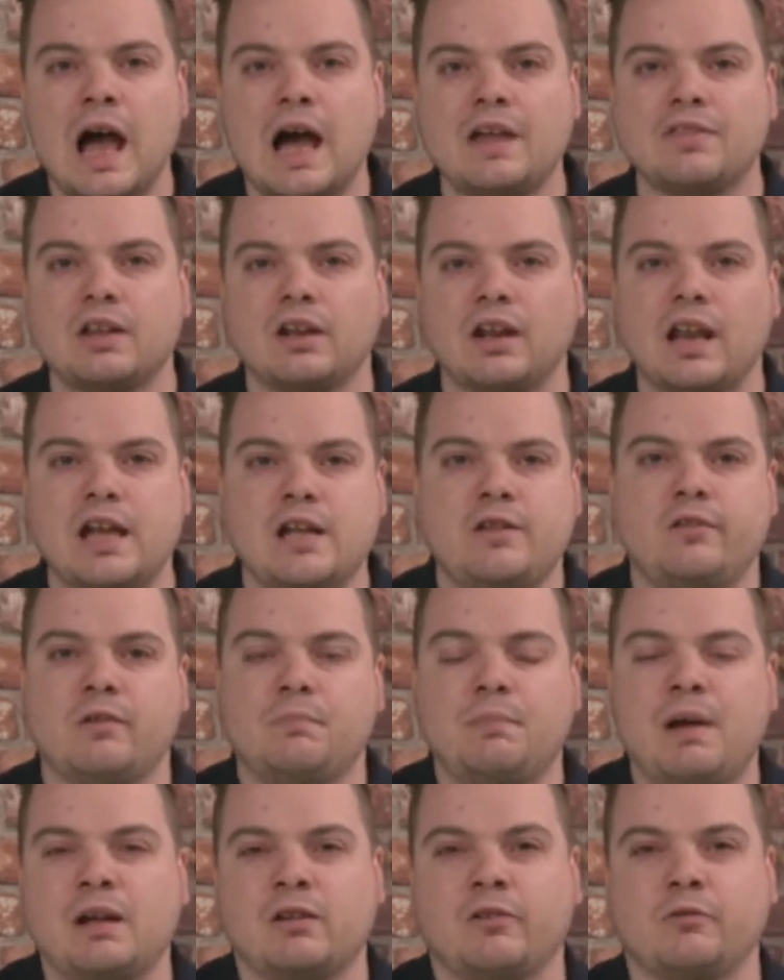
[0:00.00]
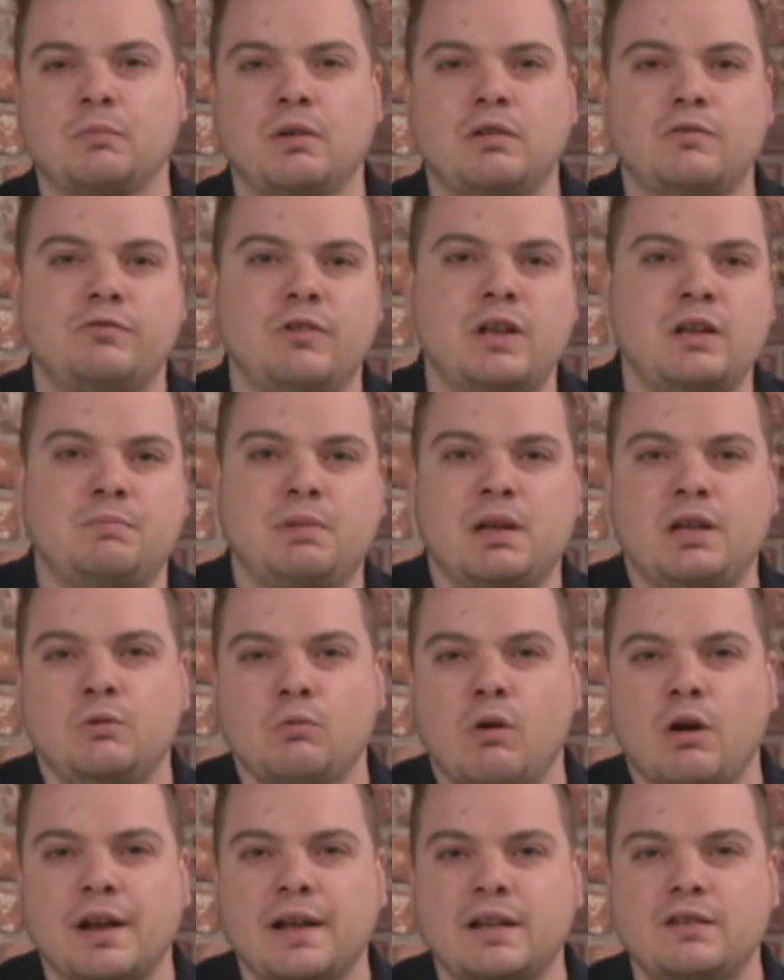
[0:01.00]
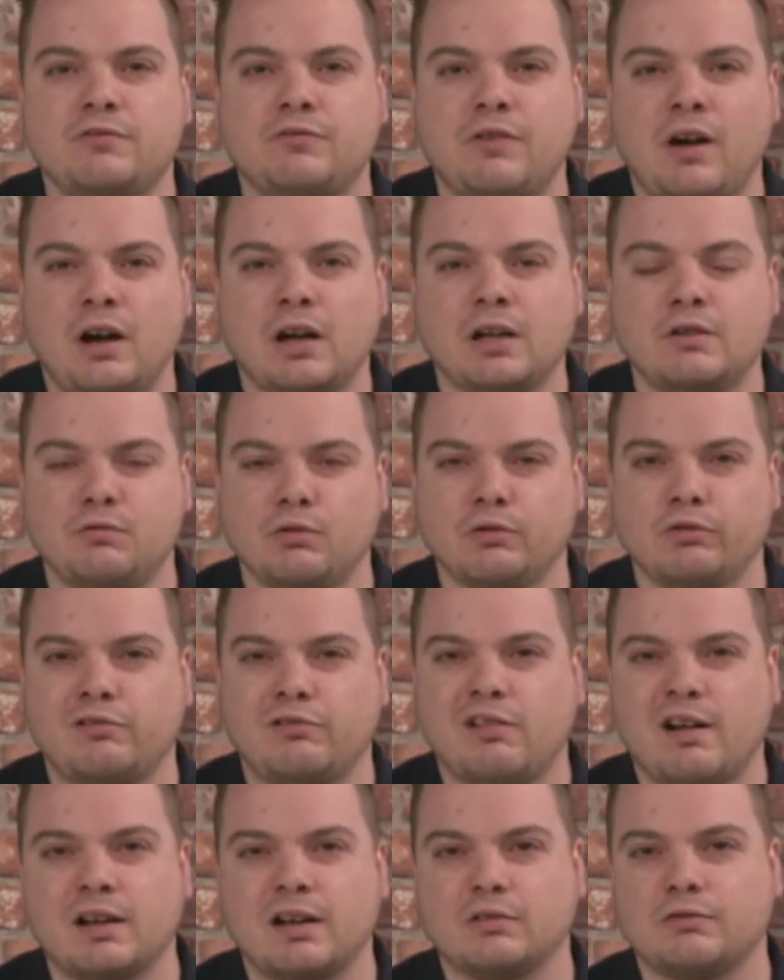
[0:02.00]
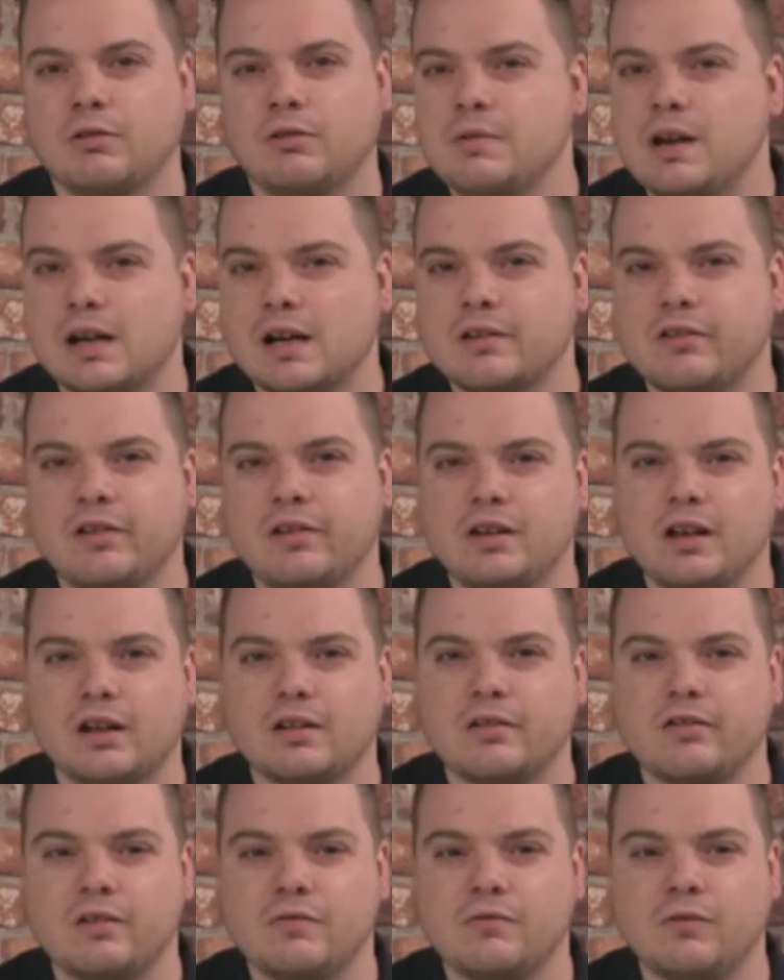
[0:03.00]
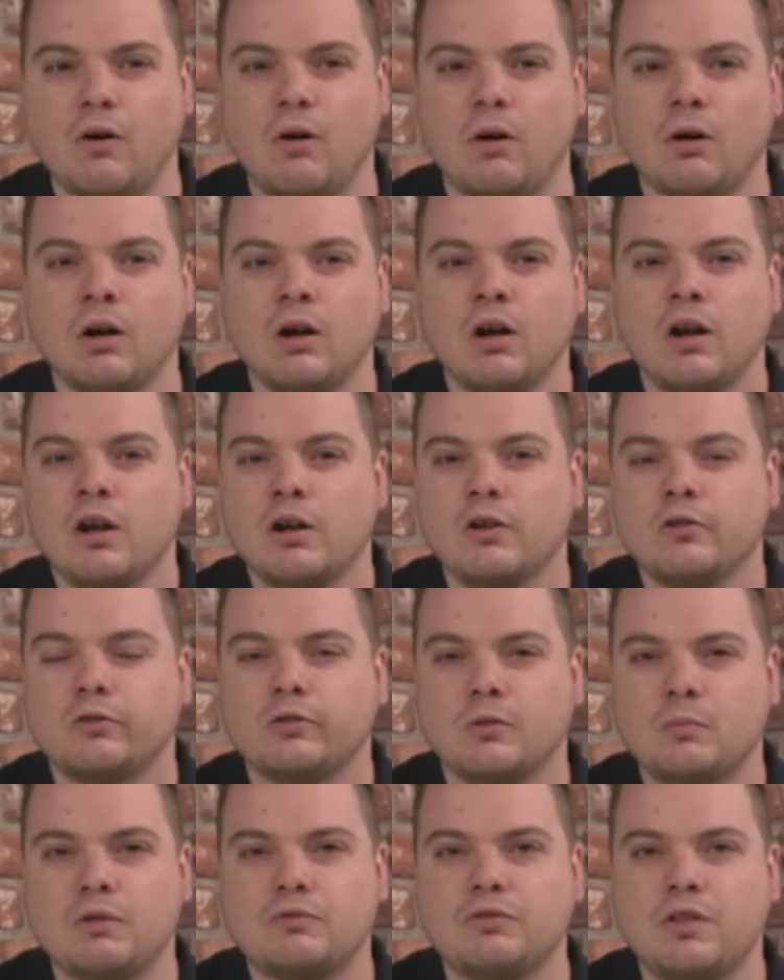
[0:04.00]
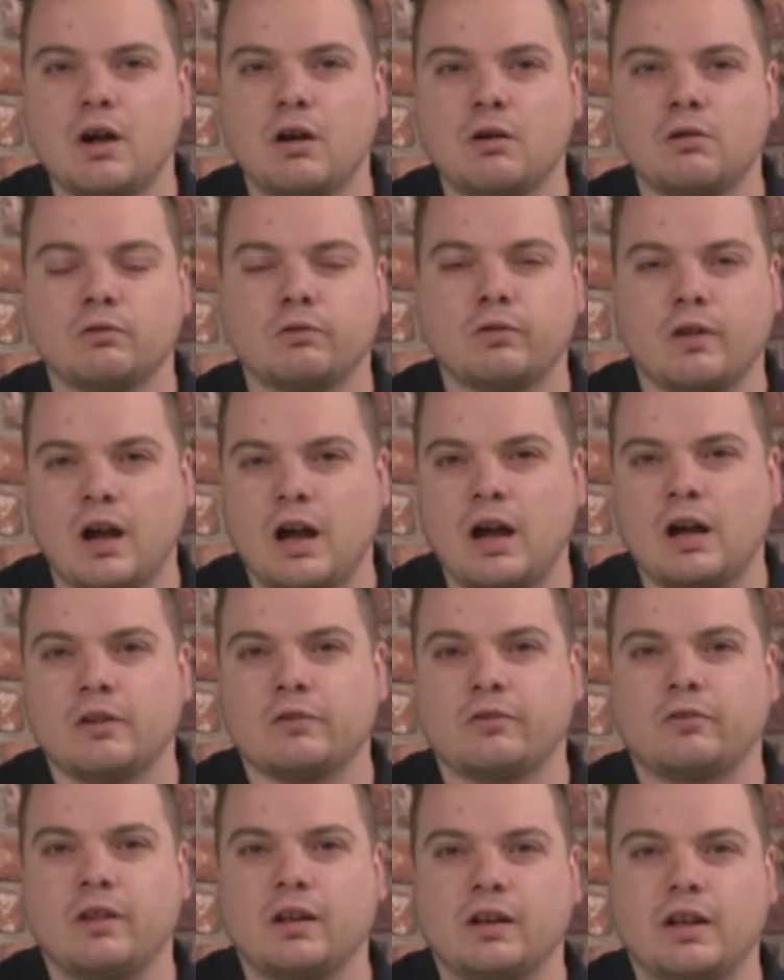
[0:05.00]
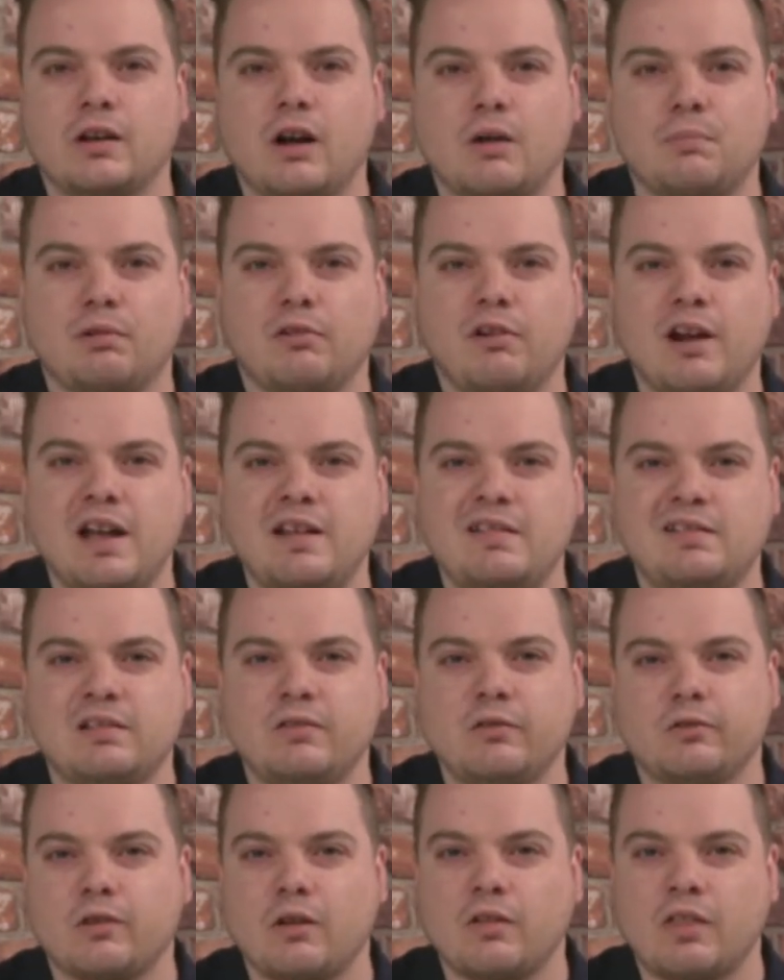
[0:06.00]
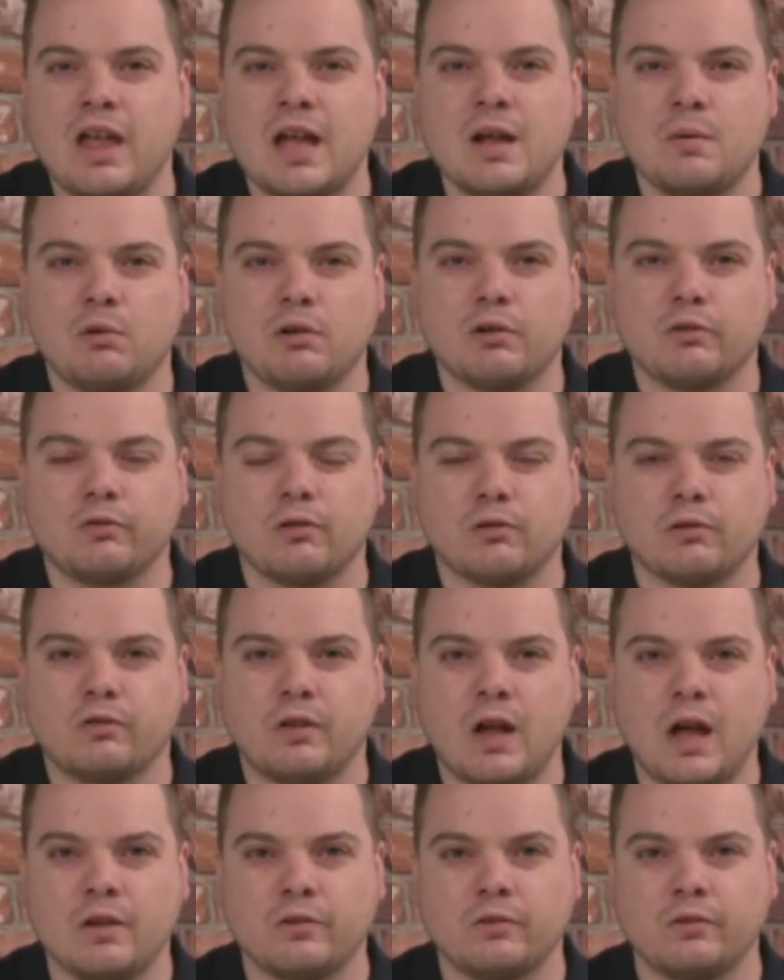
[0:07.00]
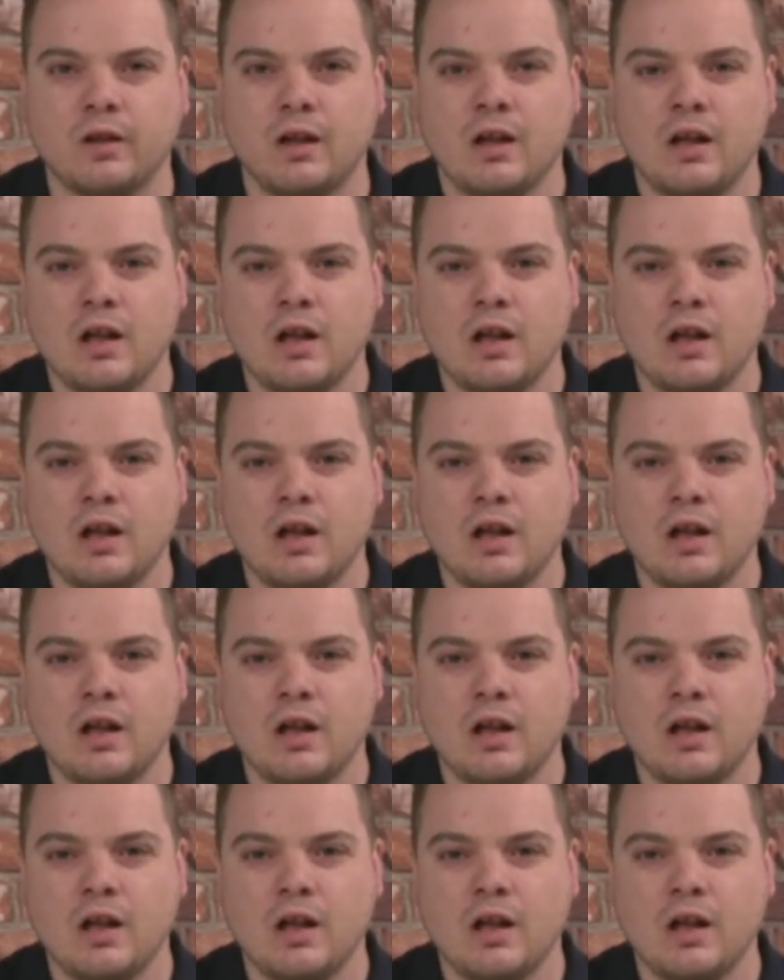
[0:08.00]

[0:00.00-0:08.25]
And the later Paxman VP185 was trialled from 1994. Some of those are still in operation, so they were a success,